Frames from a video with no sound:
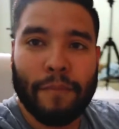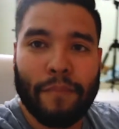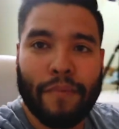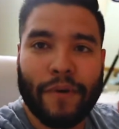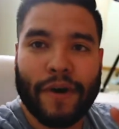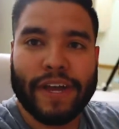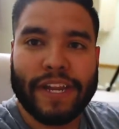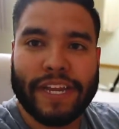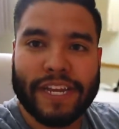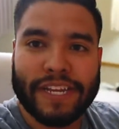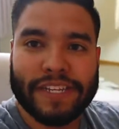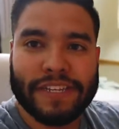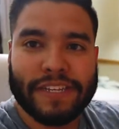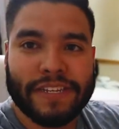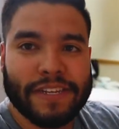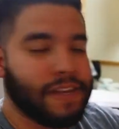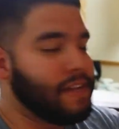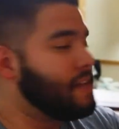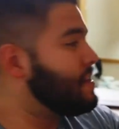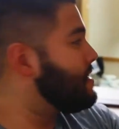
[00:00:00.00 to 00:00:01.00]
but
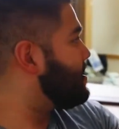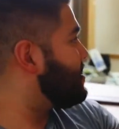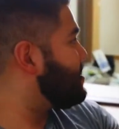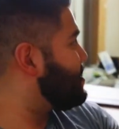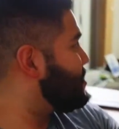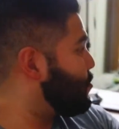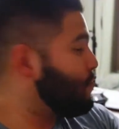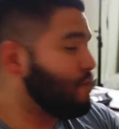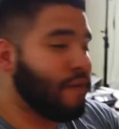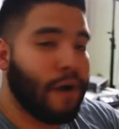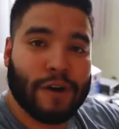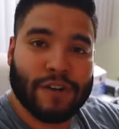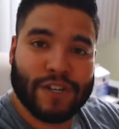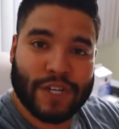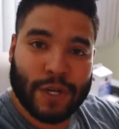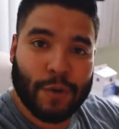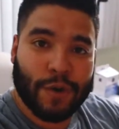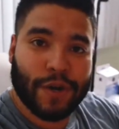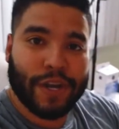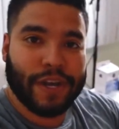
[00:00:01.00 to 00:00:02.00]
it's so far
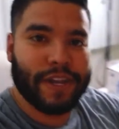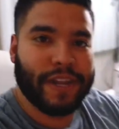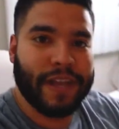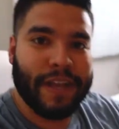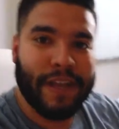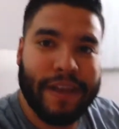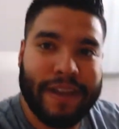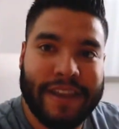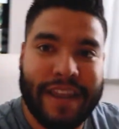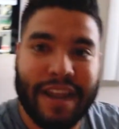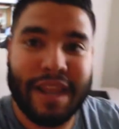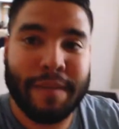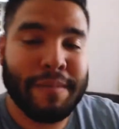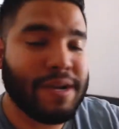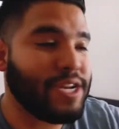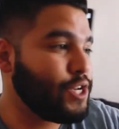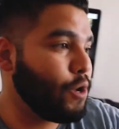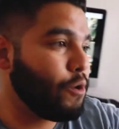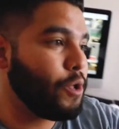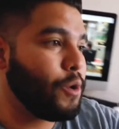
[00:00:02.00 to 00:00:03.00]
so good. Now let
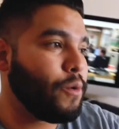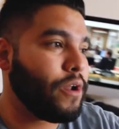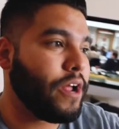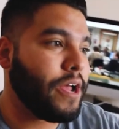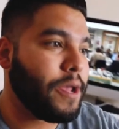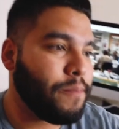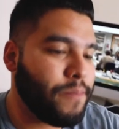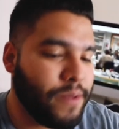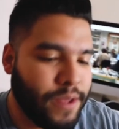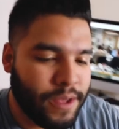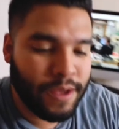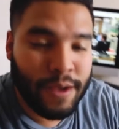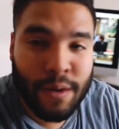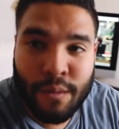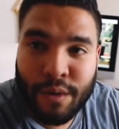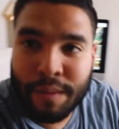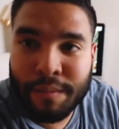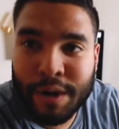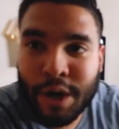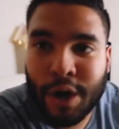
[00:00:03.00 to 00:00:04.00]
me show you what I'm
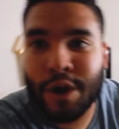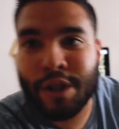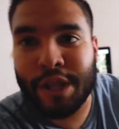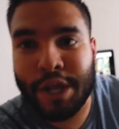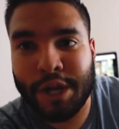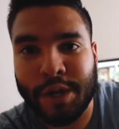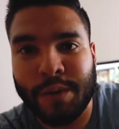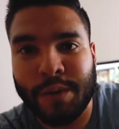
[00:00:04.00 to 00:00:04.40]
currently